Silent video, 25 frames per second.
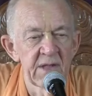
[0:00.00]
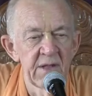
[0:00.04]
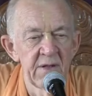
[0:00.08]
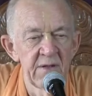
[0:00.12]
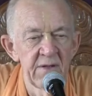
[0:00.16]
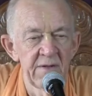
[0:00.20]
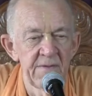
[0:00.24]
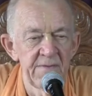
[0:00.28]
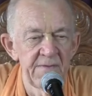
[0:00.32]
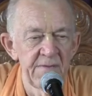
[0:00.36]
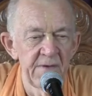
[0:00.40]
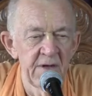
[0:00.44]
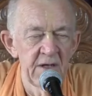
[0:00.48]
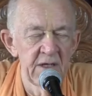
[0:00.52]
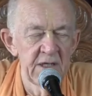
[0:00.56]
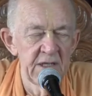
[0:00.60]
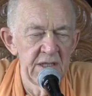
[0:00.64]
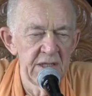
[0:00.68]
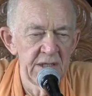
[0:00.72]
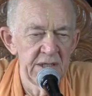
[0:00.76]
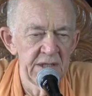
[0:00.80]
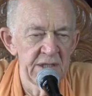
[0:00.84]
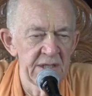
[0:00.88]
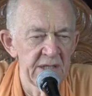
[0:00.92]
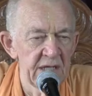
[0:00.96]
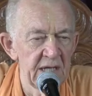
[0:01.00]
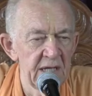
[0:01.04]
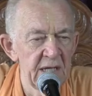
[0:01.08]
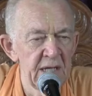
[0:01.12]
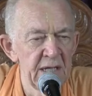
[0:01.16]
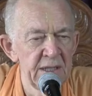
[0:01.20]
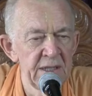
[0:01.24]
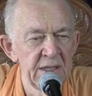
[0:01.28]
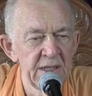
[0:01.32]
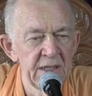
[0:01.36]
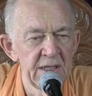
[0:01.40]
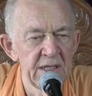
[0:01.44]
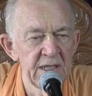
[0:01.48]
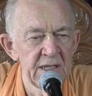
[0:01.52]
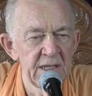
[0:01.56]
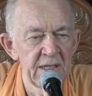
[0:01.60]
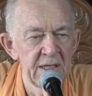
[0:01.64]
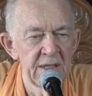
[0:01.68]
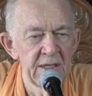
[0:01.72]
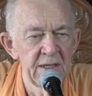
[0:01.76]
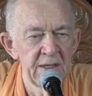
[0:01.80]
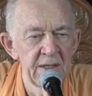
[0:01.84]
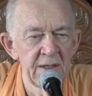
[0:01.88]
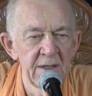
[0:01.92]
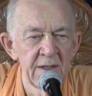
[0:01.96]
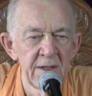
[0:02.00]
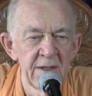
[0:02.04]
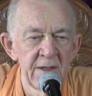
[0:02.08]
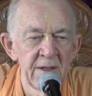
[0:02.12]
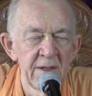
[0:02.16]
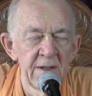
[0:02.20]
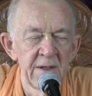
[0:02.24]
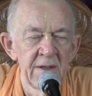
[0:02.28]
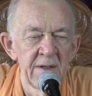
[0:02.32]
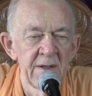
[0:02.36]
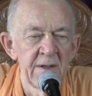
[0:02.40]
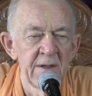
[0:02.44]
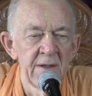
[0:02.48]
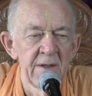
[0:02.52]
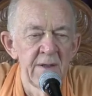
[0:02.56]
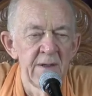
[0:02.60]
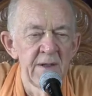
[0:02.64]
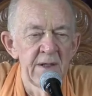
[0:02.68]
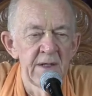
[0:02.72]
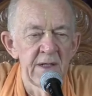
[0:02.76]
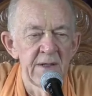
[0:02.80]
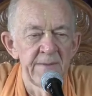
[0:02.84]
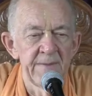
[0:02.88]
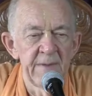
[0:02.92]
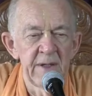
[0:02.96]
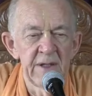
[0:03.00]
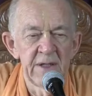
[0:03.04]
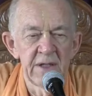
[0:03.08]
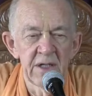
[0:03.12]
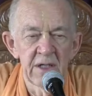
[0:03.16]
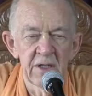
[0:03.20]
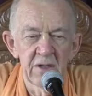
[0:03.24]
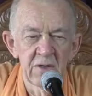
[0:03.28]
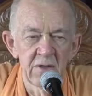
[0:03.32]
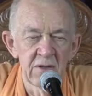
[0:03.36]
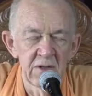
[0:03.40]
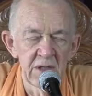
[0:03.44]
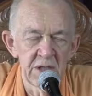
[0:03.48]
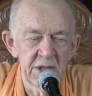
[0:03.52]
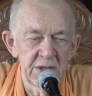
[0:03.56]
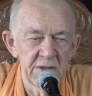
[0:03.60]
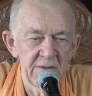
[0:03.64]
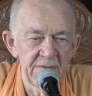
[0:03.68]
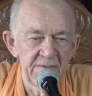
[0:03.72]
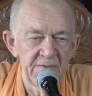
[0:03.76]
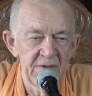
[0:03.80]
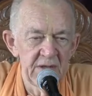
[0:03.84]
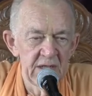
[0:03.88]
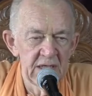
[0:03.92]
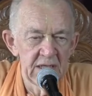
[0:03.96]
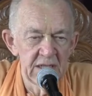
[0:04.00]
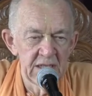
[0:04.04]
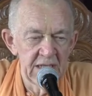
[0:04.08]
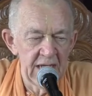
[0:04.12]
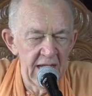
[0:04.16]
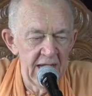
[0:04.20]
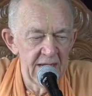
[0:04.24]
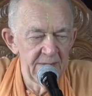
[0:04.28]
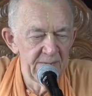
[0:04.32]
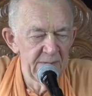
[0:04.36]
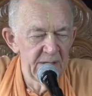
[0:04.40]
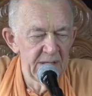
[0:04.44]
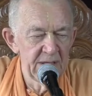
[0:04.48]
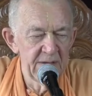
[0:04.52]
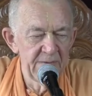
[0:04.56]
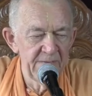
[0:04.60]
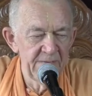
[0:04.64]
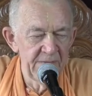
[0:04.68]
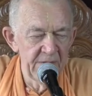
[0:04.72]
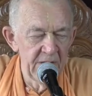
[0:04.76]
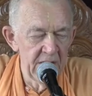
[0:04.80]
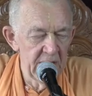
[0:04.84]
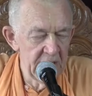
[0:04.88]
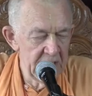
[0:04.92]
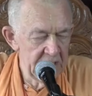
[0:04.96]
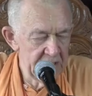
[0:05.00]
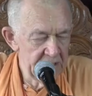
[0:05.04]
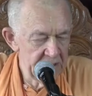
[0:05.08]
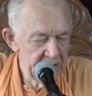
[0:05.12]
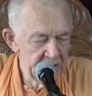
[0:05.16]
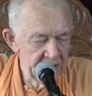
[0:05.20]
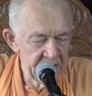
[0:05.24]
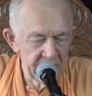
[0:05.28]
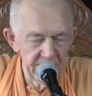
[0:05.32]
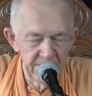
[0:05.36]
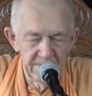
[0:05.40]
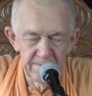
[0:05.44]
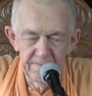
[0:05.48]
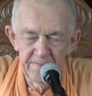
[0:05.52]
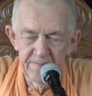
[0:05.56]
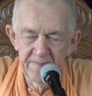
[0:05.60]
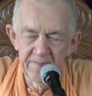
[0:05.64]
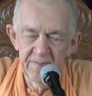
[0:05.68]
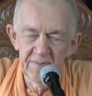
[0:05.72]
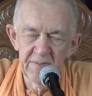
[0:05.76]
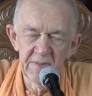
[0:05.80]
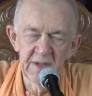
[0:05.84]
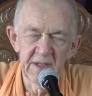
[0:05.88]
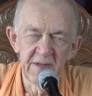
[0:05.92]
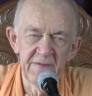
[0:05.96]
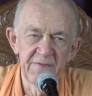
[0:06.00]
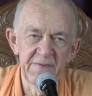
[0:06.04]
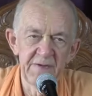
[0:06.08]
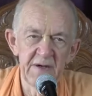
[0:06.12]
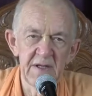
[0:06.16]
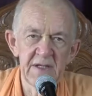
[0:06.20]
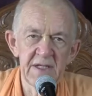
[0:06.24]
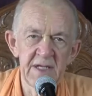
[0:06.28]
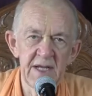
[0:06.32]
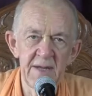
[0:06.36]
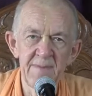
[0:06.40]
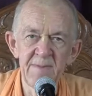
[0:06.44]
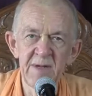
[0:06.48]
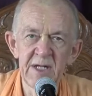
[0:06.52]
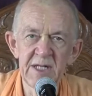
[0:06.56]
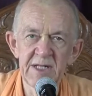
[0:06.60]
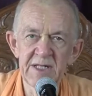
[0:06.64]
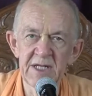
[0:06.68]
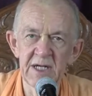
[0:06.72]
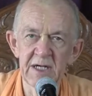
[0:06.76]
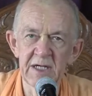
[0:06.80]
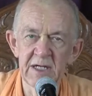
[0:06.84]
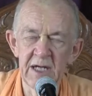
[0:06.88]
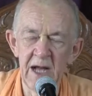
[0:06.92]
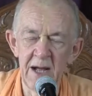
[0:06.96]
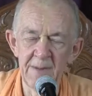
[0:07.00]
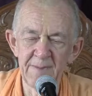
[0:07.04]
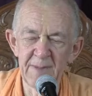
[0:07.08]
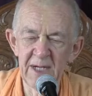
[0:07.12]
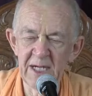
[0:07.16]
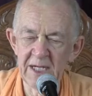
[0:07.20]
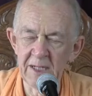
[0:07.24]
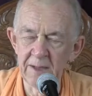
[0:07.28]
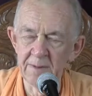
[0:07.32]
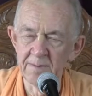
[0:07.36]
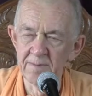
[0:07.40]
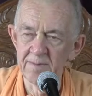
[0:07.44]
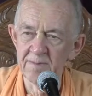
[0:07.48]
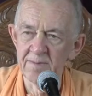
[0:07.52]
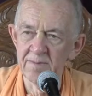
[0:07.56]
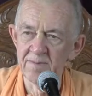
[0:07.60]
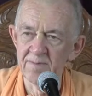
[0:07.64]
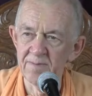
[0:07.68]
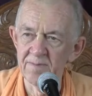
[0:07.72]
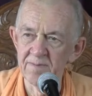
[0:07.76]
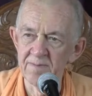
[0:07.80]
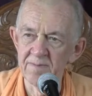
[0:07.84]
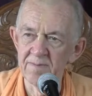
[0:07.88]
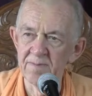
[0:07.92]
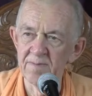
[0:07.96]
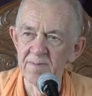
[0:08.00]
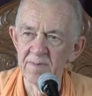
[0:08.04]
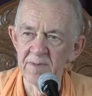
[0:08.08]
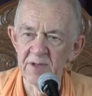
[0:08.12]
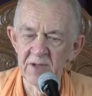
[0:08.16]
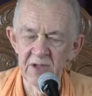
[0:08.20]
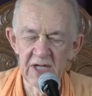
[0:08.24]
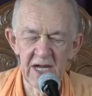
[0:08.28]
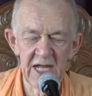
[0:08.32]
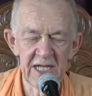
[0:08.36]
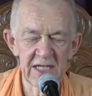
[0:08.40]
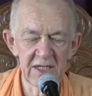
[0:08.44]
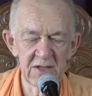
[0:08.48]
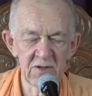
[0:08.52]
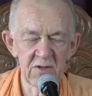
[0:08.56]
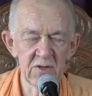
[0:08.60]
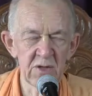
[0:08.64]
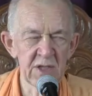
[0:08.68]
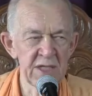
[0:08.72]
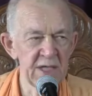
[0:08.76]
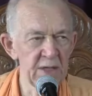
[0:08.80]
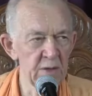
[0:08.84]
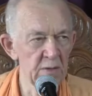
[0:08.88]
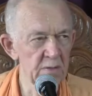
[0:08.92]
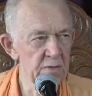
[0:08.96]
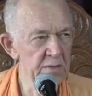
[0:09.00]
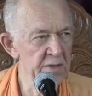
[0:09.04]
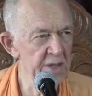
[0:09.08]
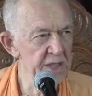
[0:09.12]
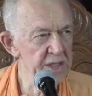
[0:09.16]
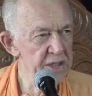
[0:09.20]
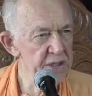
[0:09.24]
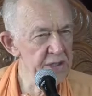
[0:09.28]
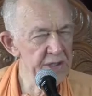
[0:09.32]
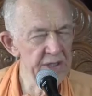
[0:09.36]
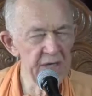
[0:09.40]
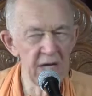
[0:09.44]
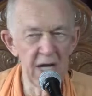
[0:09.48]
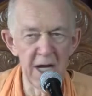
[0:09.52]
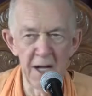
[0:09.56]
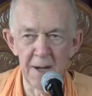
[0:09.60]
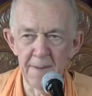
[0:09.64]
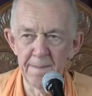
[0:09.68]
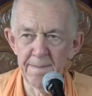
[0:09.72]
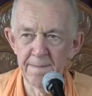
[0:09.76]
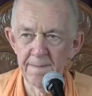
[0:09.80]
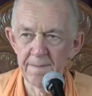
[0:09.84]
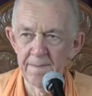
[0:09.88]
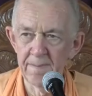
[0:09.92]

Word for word: to the forest and uh, in the course of their time in the forest, different demons are coming, trying to kill Krishna.